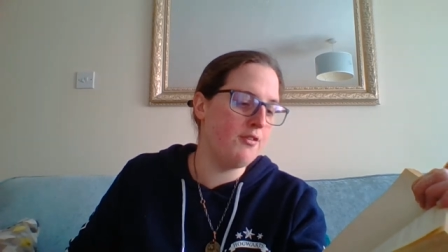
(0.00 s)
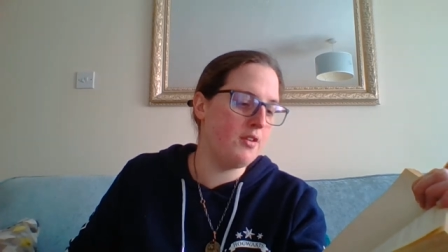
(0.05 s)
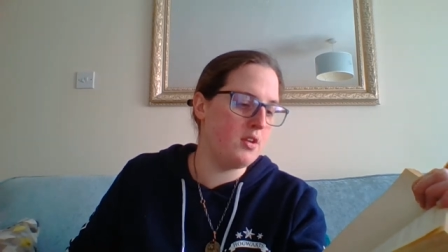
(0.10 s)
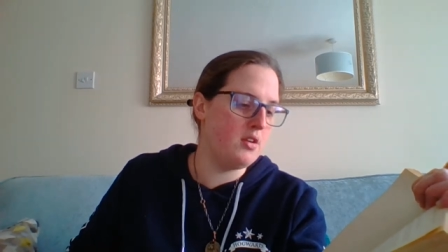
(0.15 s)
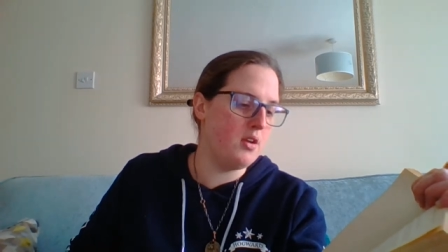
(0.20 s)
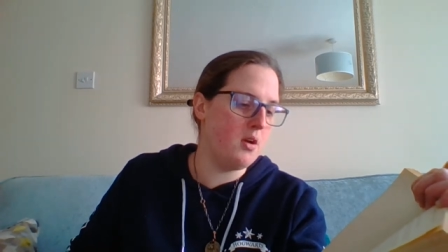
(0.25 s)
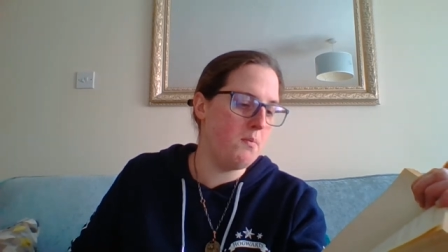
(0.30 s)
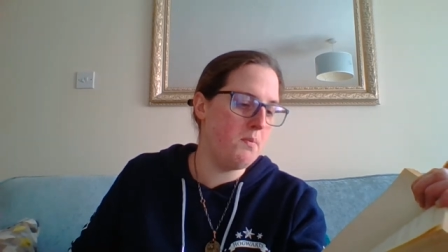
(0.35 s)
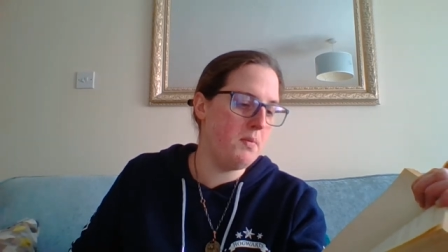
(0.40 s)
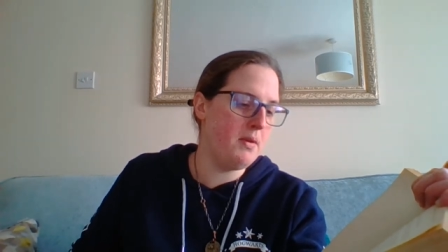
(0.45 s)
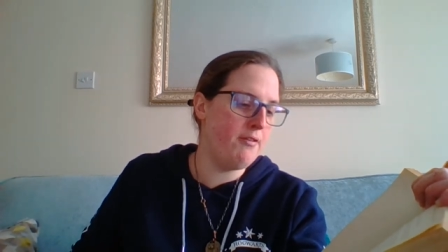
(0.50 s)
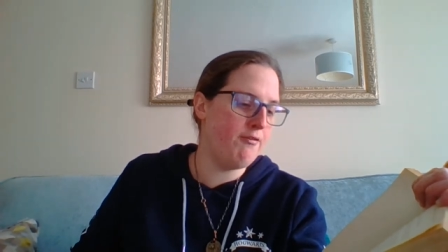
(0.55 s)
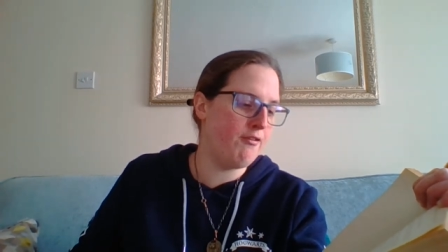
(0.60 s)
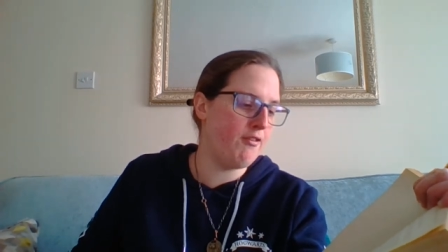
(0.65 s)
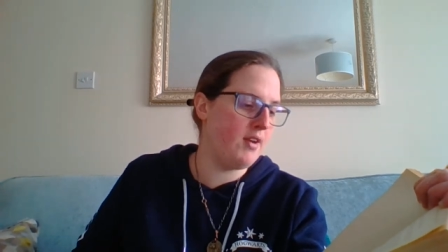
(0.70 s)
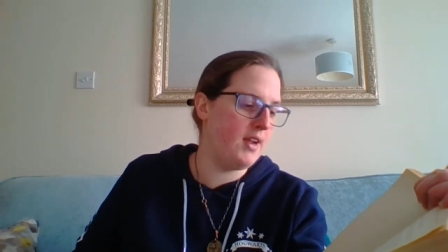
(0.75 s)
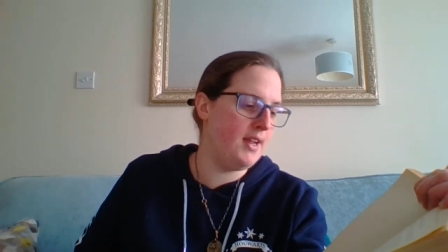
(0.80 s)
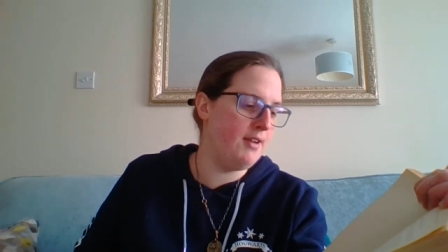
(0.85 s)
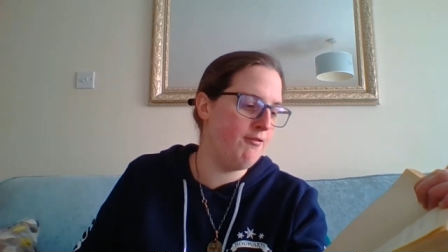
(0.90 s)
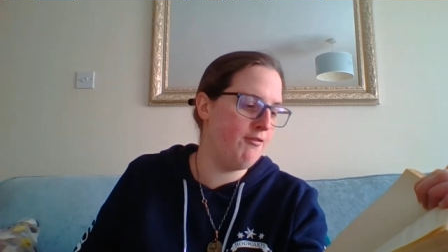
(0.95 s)
could not be
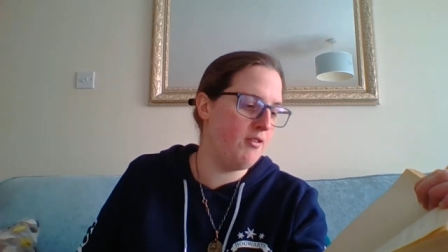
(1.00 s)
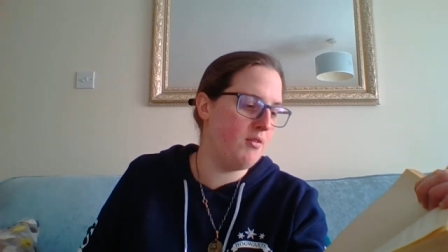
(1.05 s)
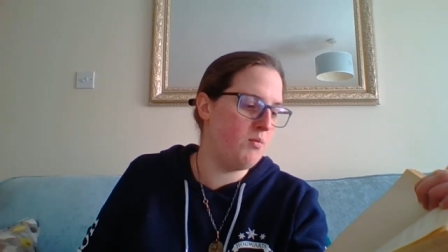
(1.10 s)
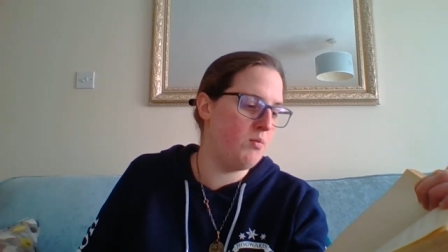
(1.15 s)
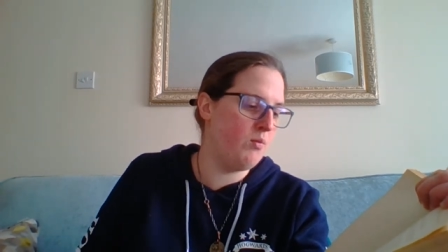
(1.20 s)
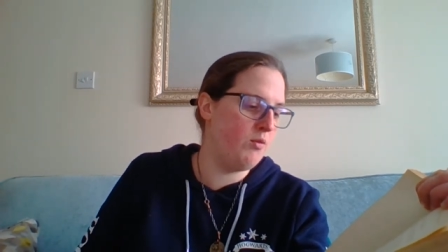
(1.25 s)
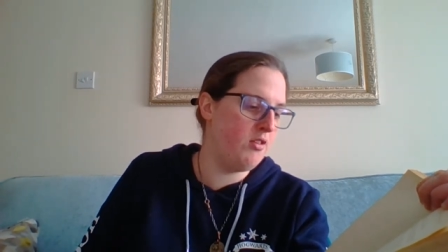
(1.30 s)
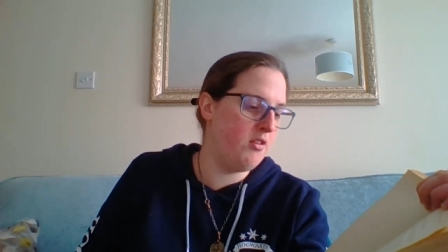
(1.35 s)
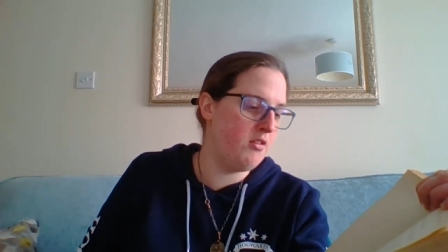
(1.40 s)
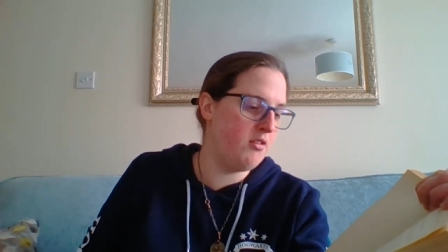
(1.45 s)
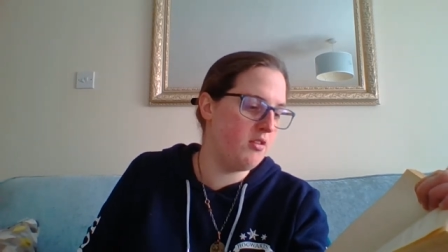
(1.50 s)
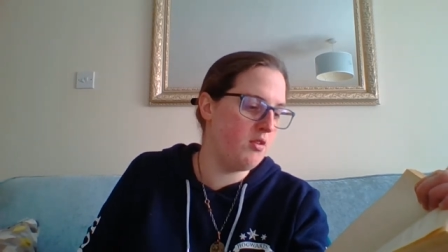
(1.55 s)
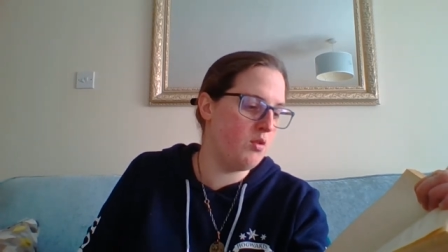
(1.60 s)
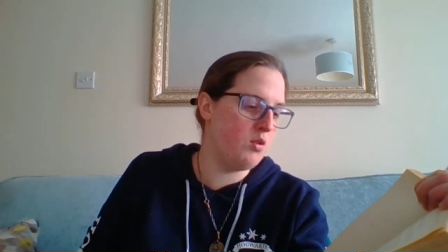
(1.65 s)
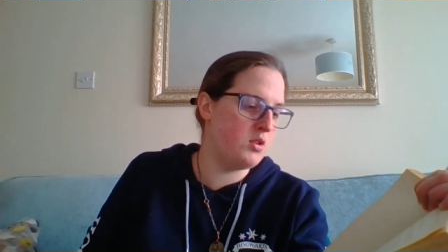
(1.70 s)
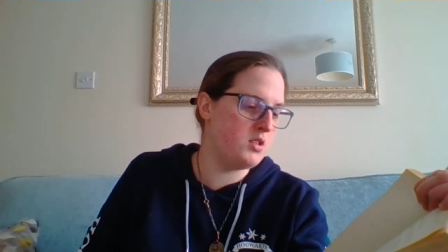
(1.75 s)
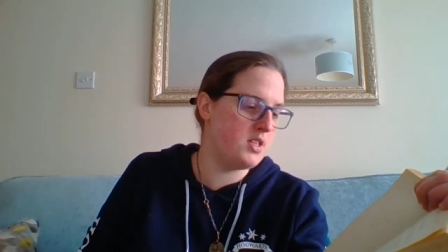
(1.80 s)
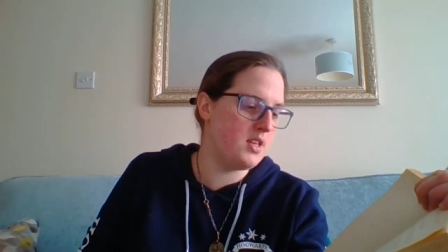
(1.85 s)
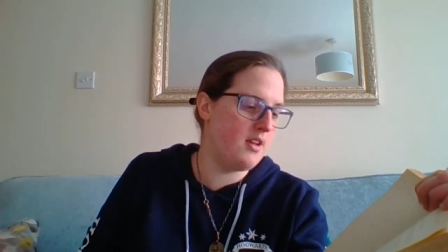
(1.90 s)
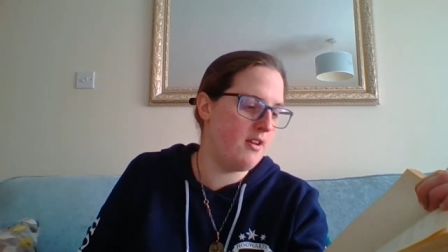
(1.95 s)
free from the thought